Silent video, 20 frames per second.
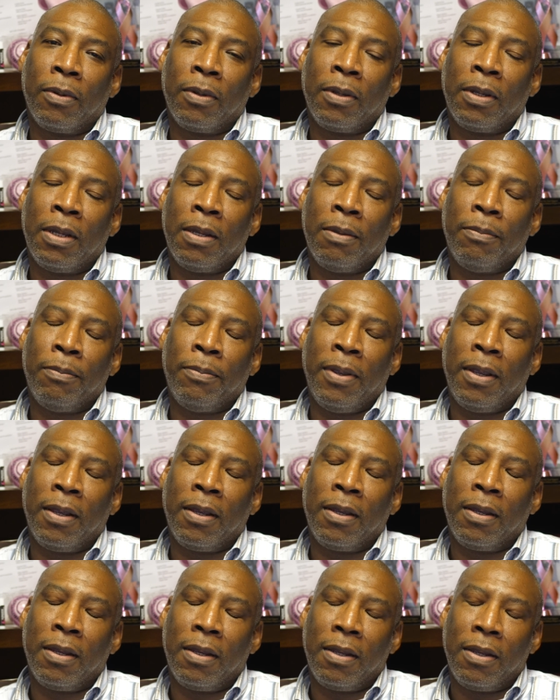
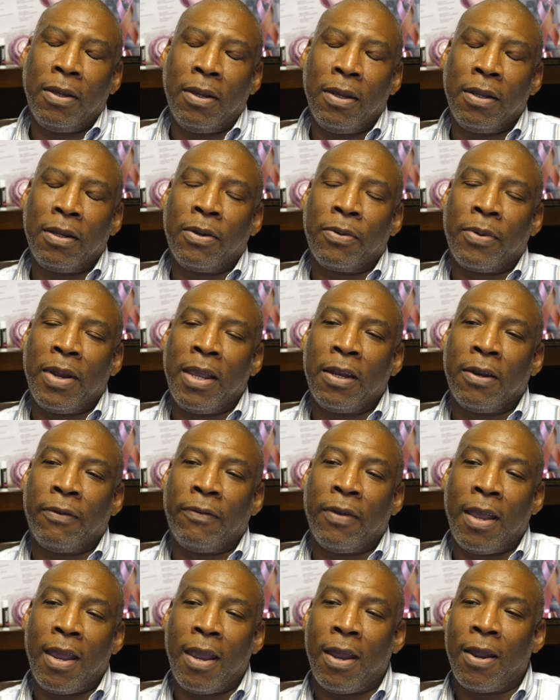good grade of
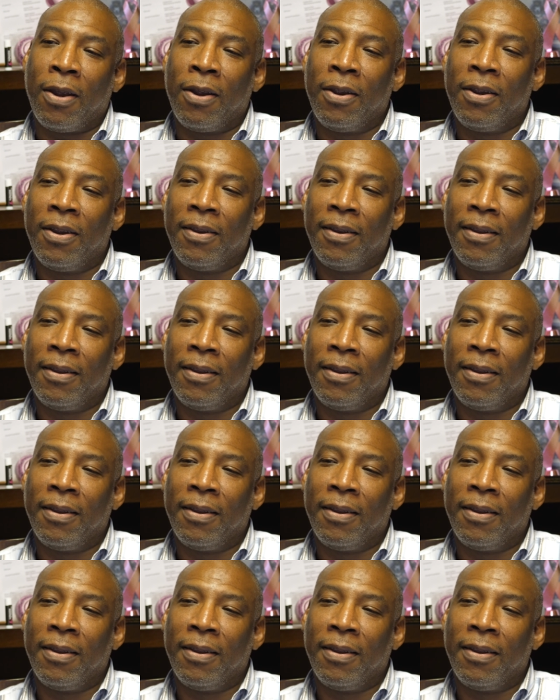hair,